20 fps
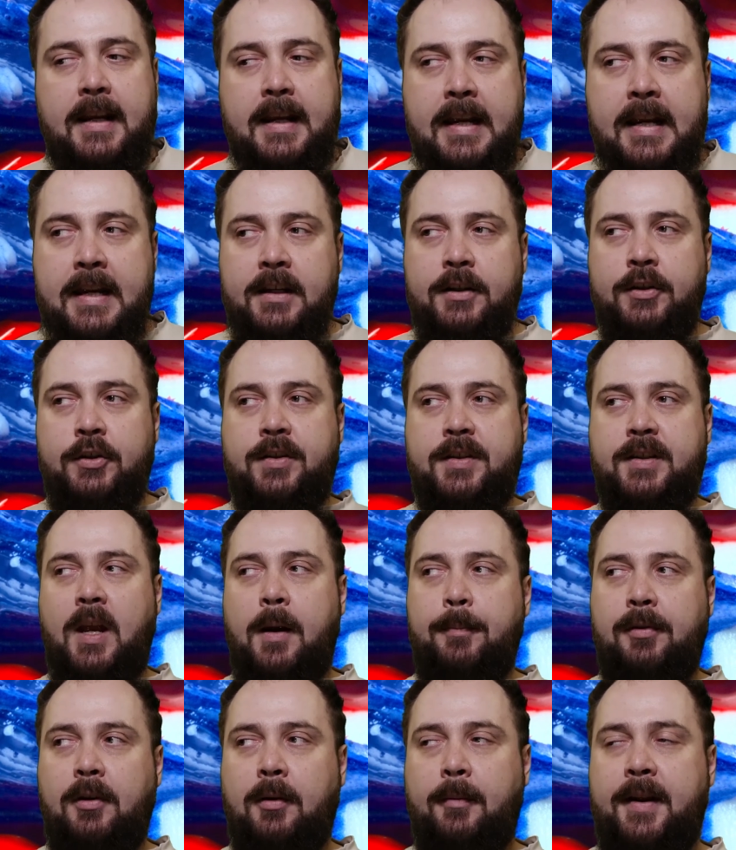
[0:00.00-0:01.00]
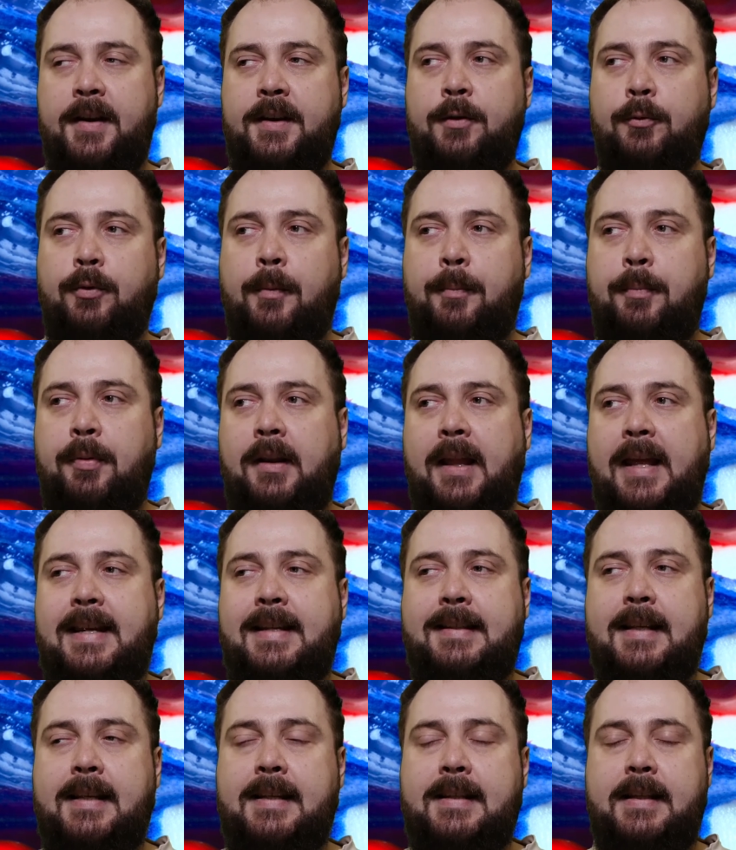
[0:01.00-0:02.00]
Each supplement
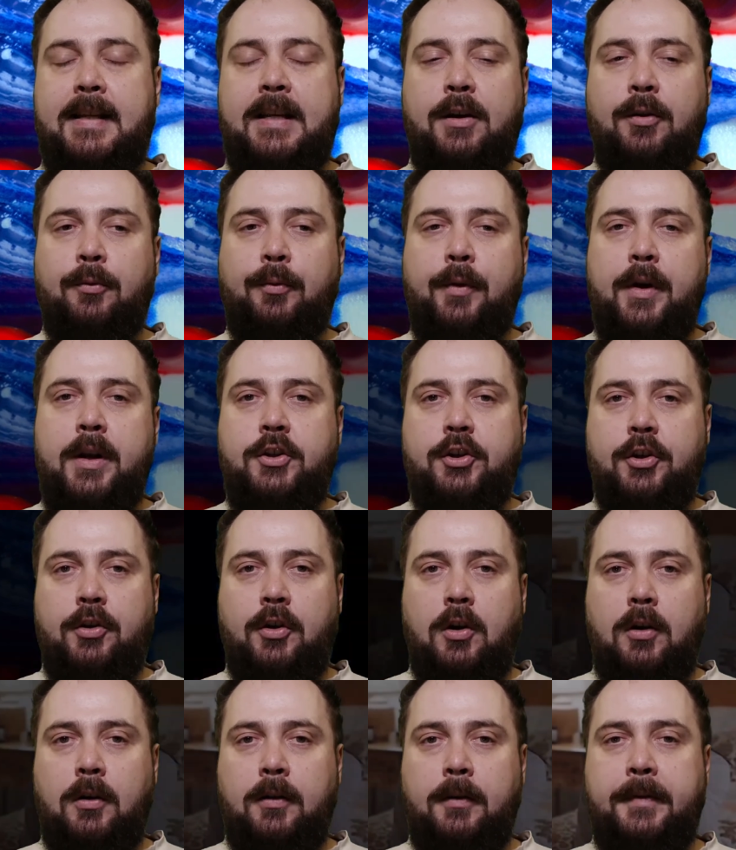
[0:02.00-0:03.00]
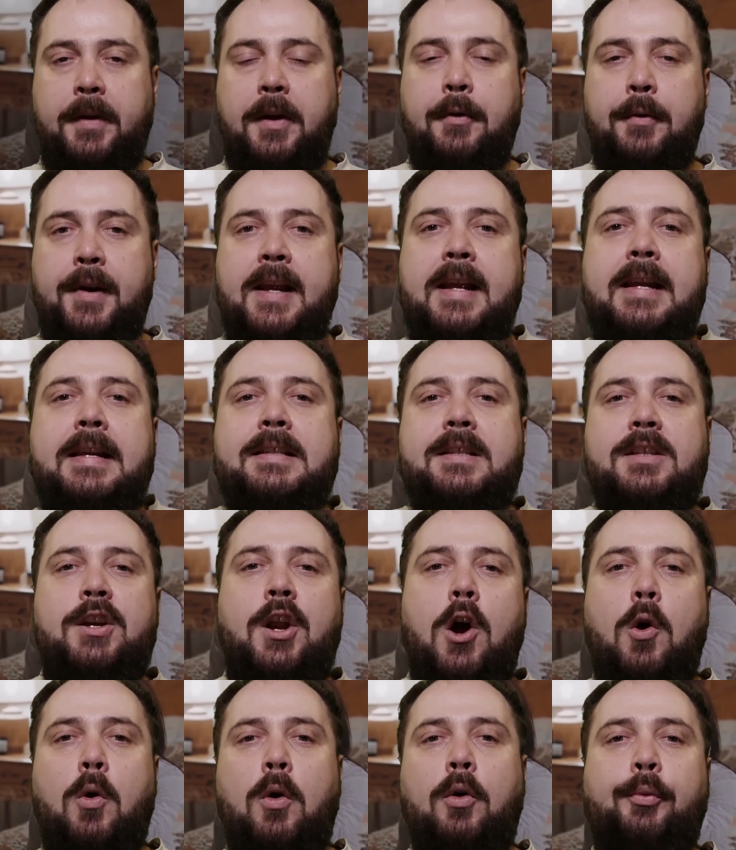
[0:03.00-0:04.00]
replaces the original. There are no
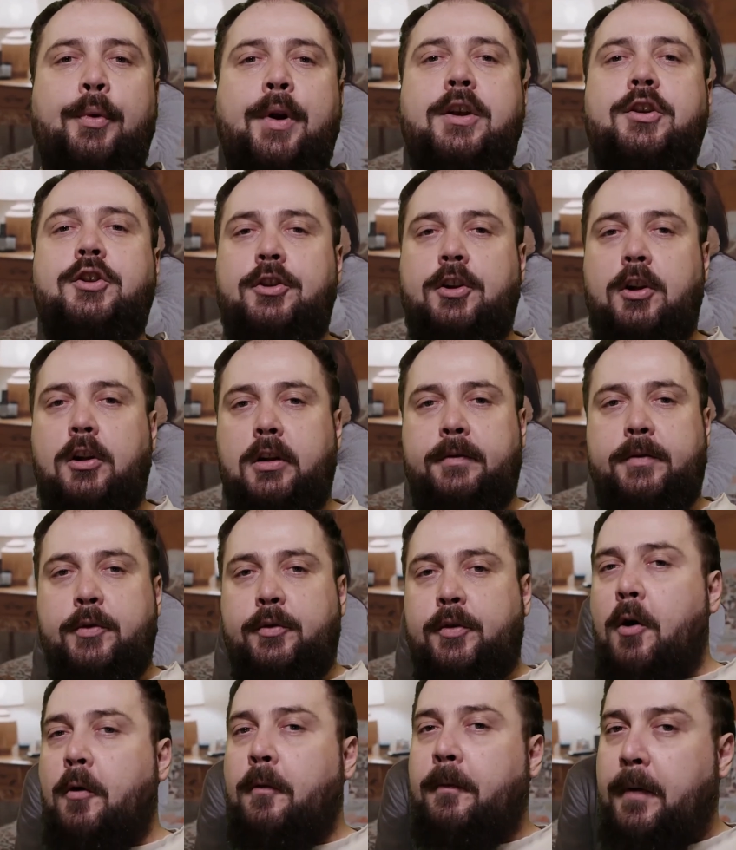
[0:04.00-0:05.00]
originals if you go